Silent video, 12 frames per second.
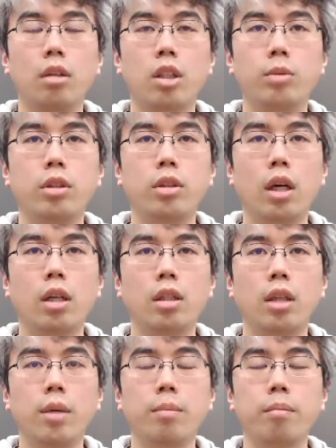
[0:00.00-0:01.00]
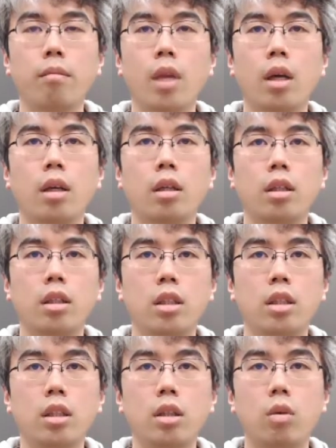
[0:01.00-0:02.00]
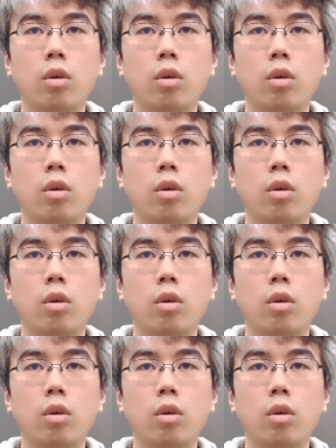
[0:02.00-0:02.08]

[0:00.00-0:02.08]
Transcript: 200 million active users,